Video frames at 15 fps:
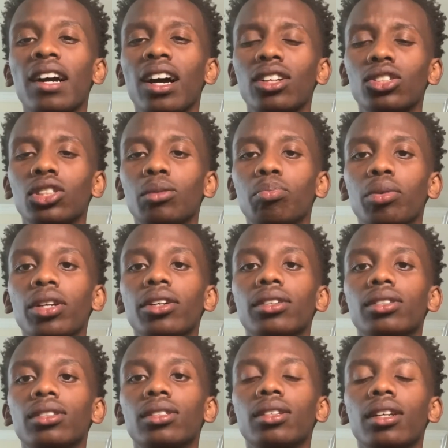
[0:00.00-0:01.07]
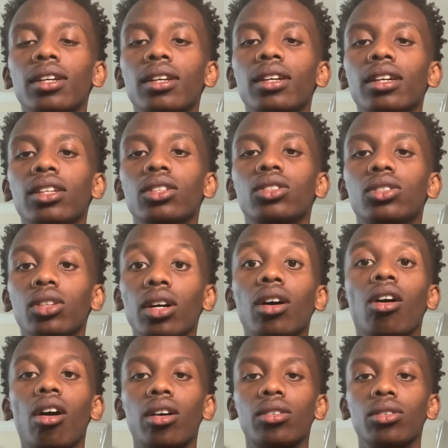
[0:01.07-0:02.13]
spirits. It is
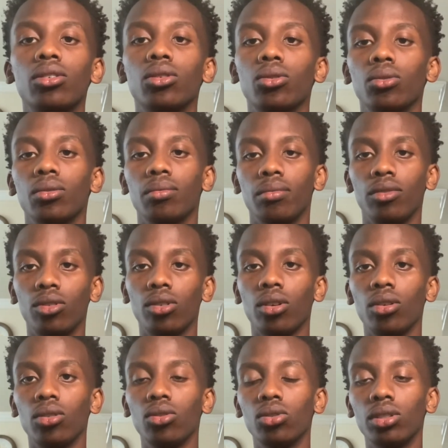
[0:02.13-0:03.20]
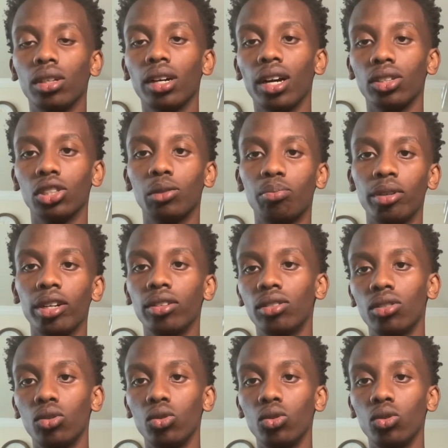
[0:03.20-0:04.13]
octacle, used to conjure spirits, to do